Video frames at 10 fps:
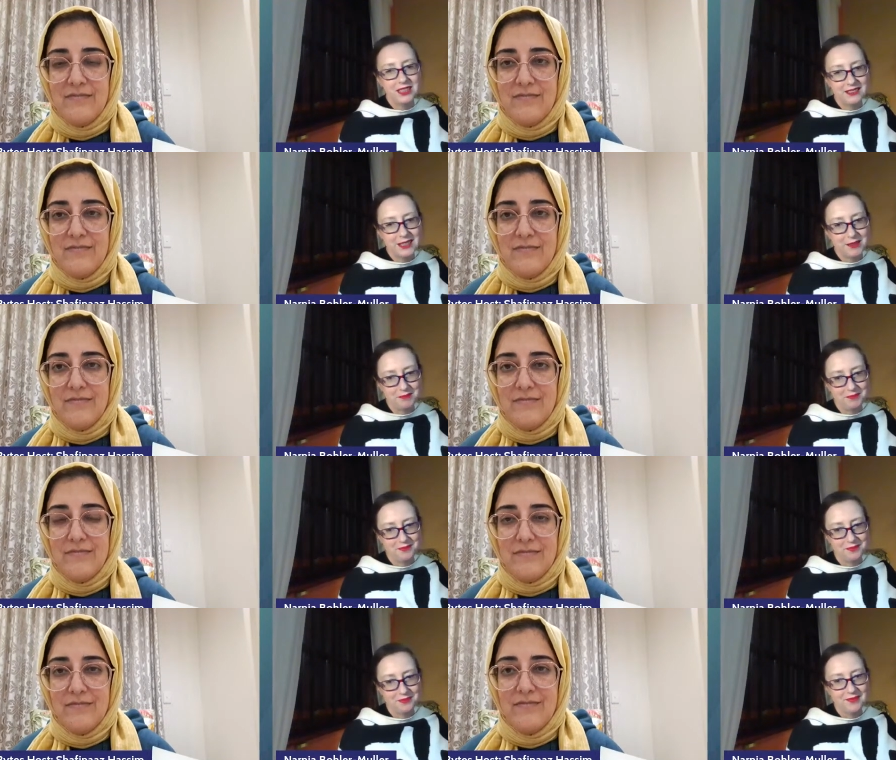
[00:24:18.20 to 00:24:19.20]
Speaker 1: We need
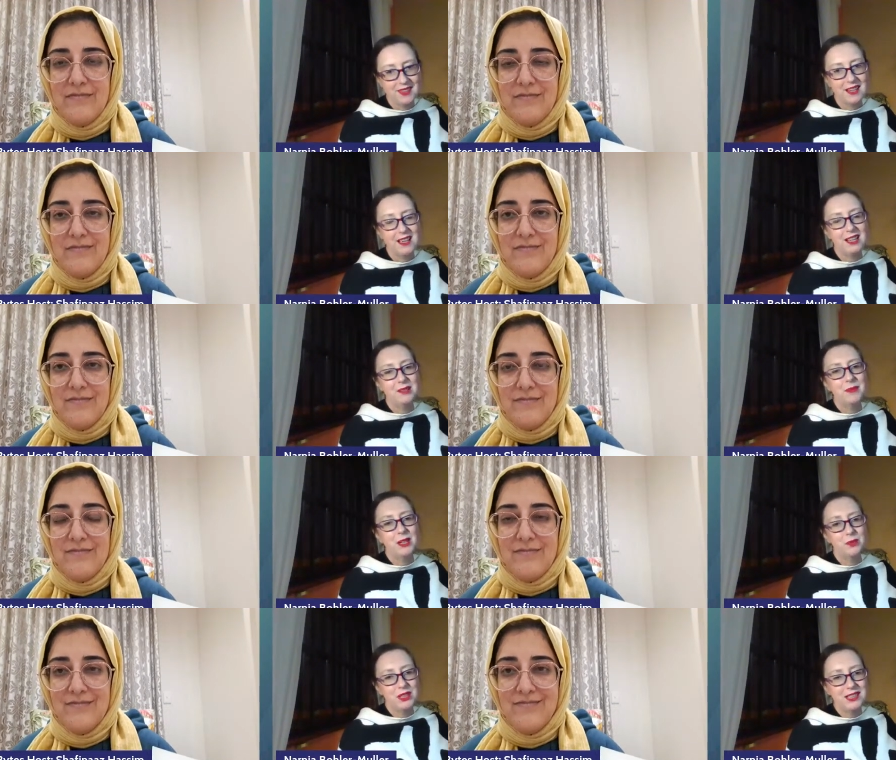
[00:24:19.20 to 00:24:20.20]
them
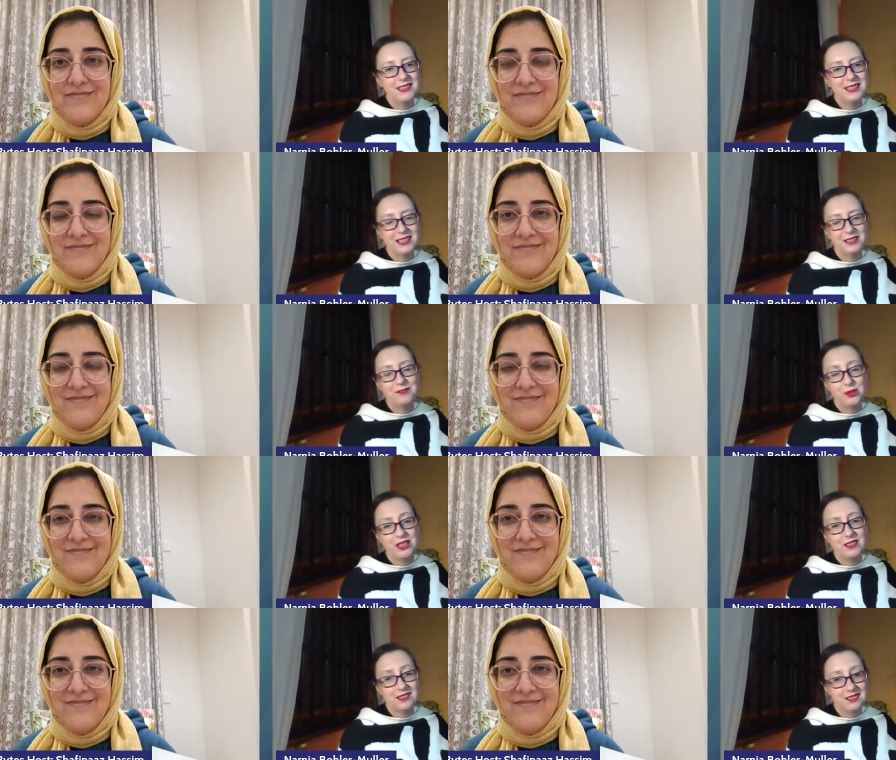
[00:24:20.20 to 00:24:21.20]
um, and we need their
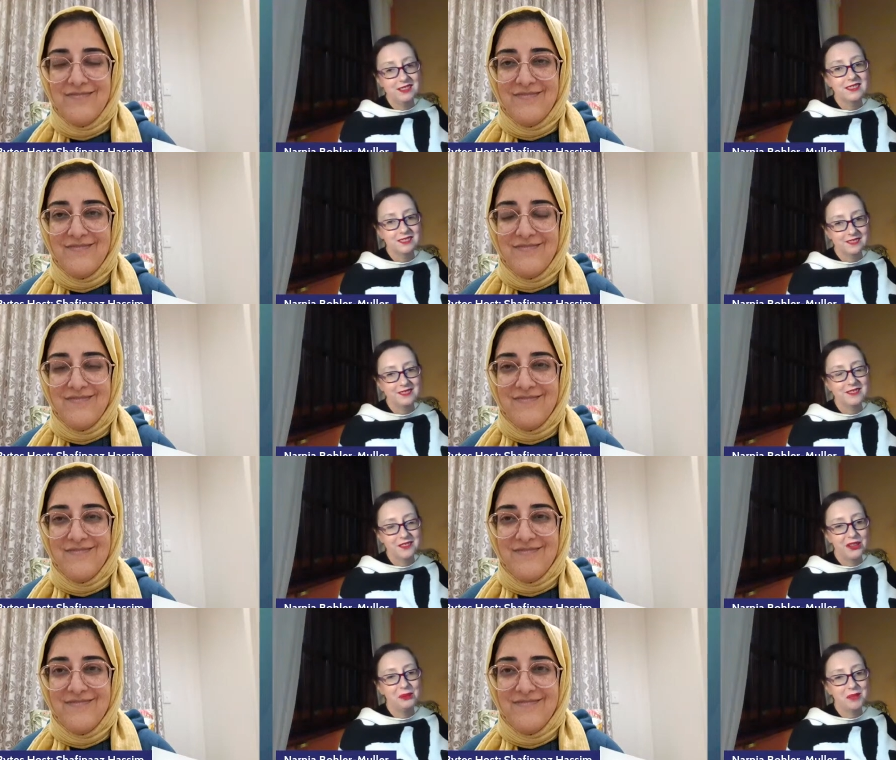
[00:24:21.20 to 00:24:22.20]
voices
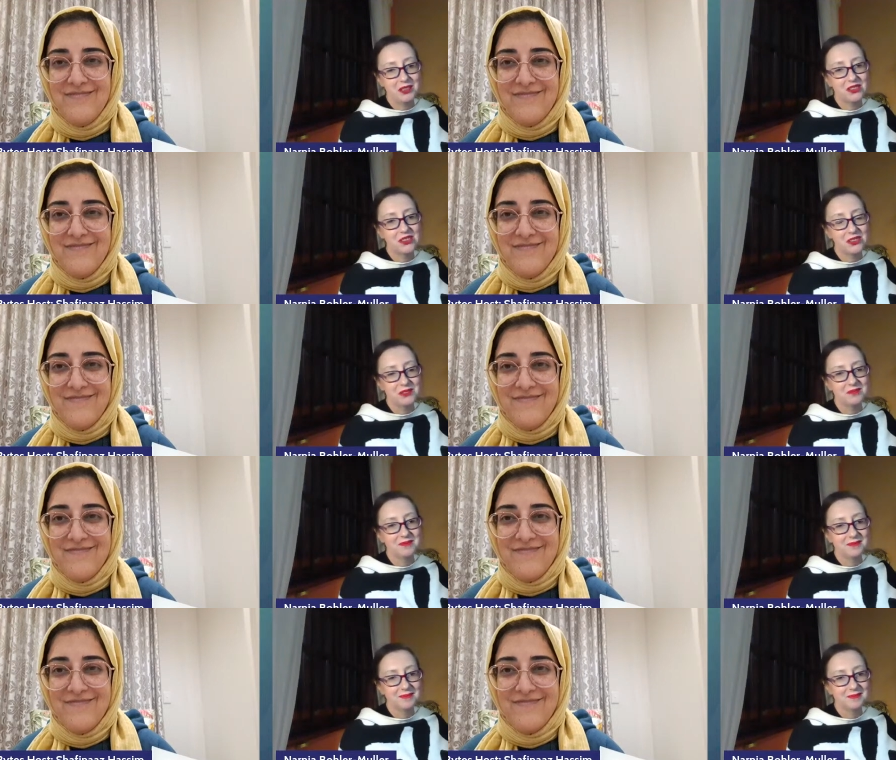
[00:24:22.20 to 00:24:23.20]
very much so.
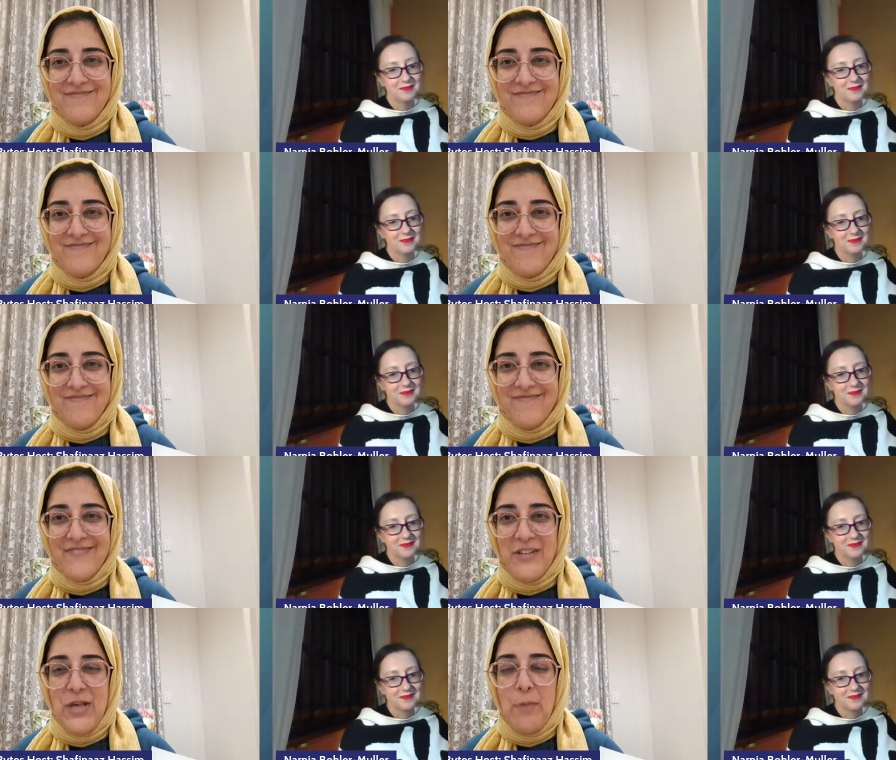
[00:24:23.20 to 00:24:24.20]

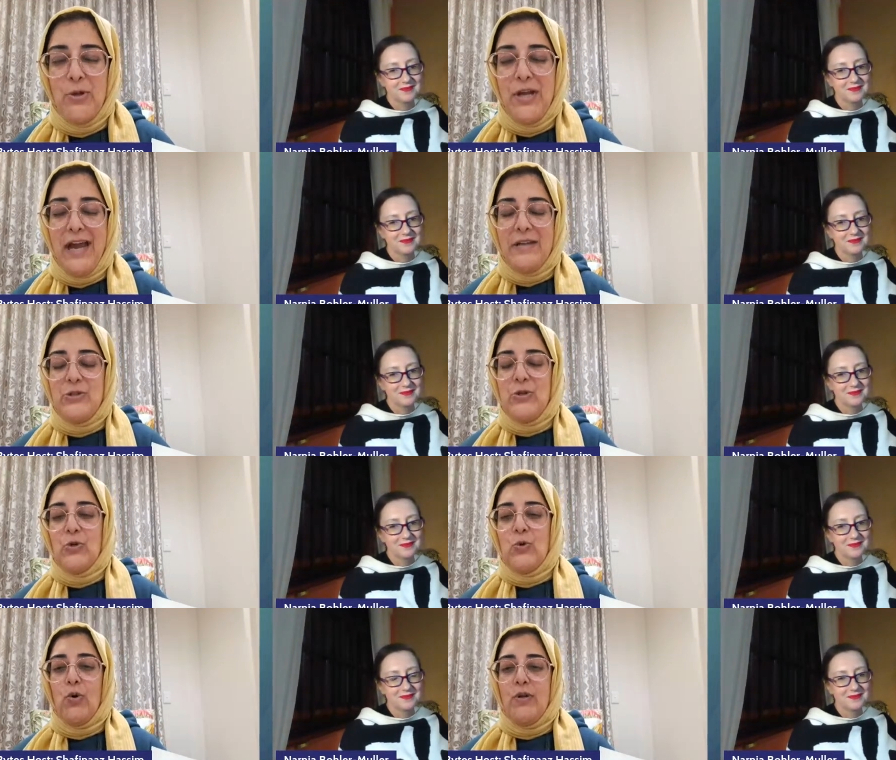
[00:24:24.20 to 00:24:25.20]
Speaker 2: So I'm going to add to
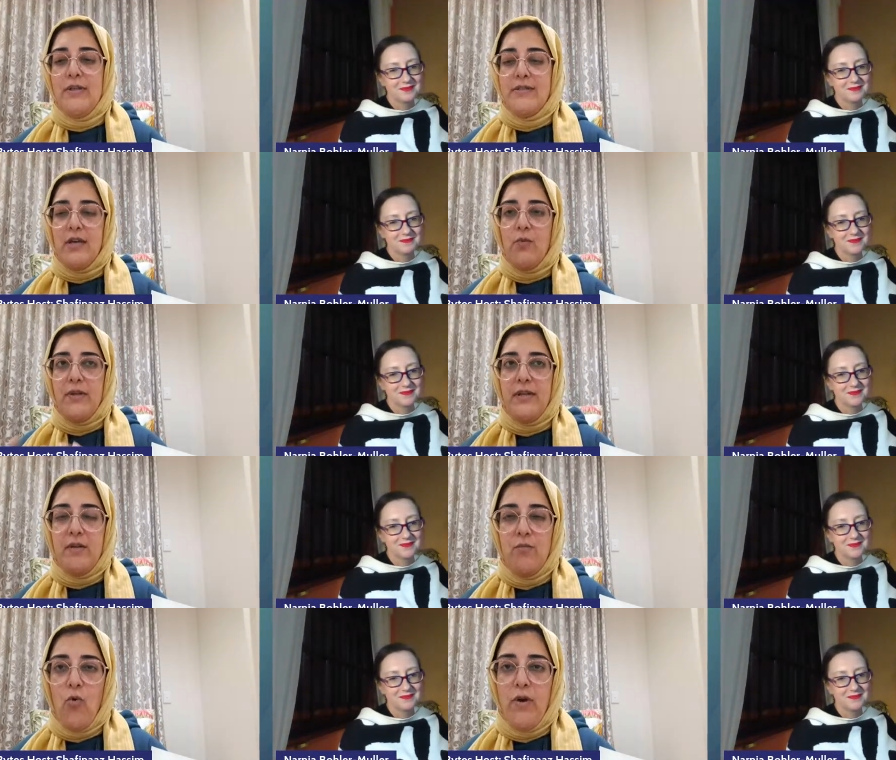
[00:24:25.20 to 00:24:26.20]
your call and say we
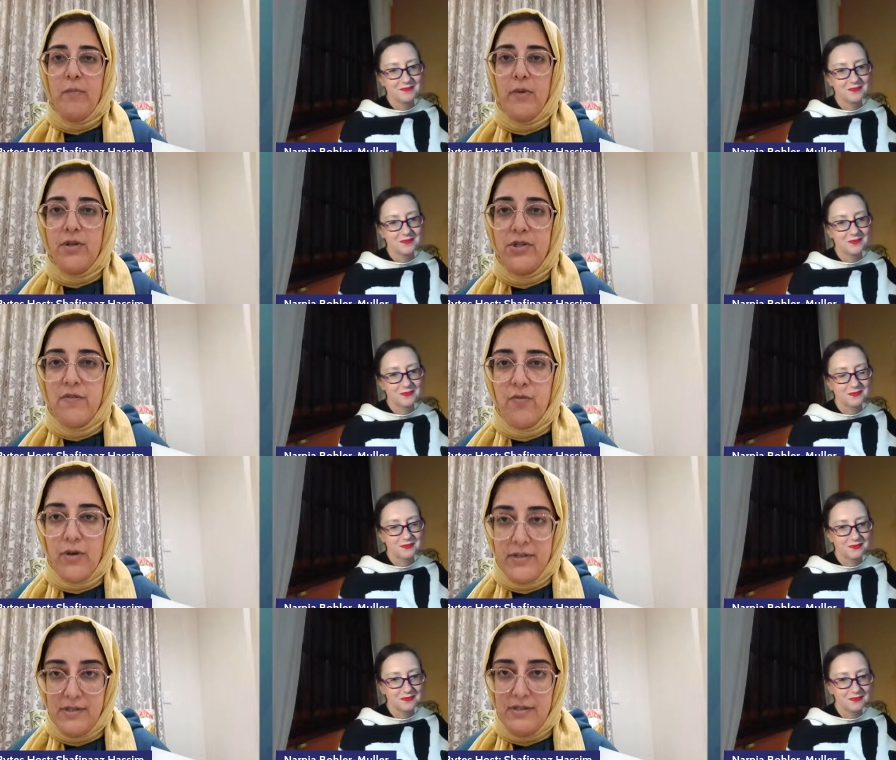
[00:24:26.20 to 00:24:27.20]
need more emerging
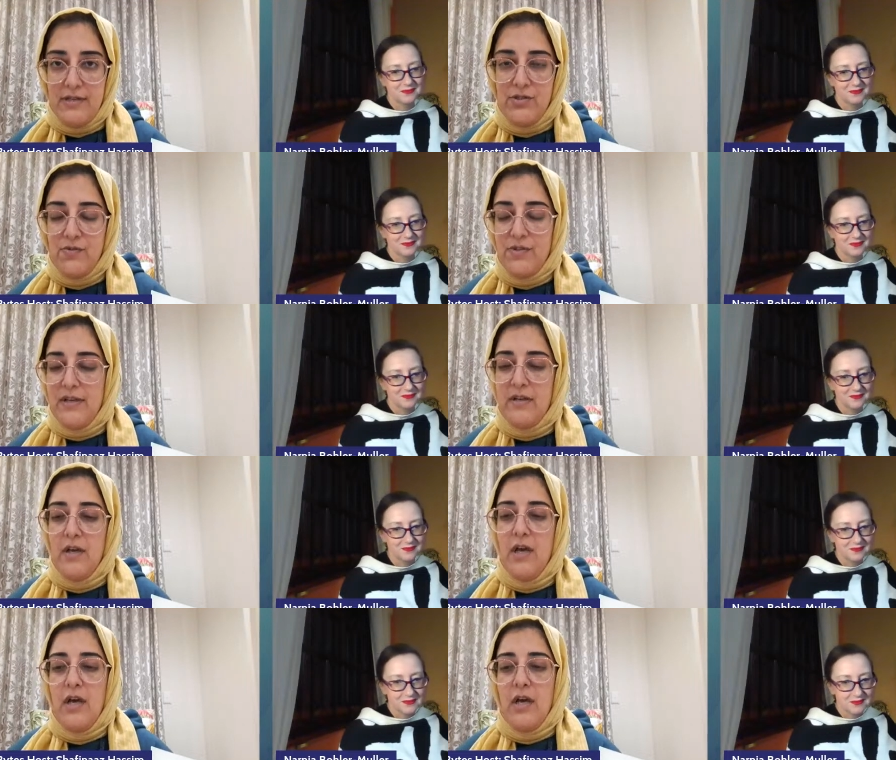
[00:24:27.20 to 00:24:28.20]
voices, as you said,
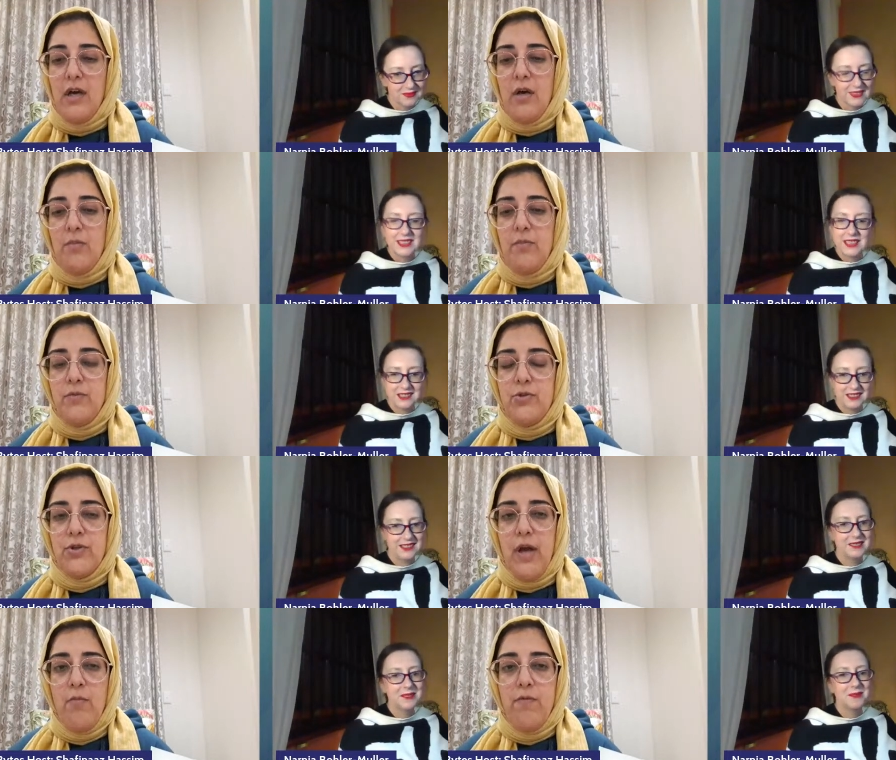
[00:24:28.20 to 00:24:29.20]
um, yes.
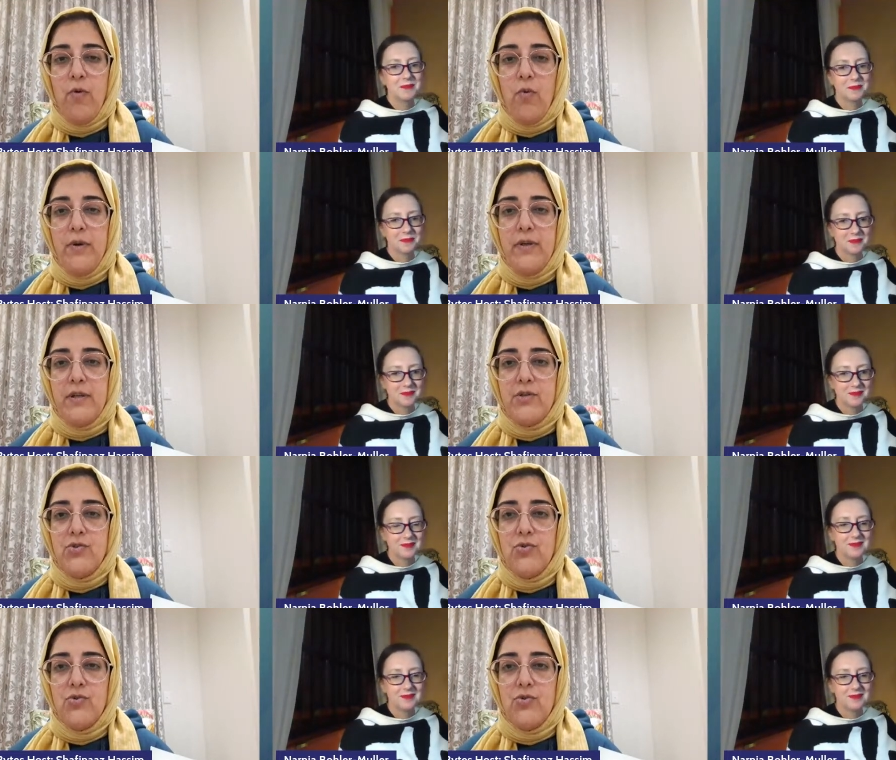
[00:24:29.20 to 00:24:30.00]
to come forward and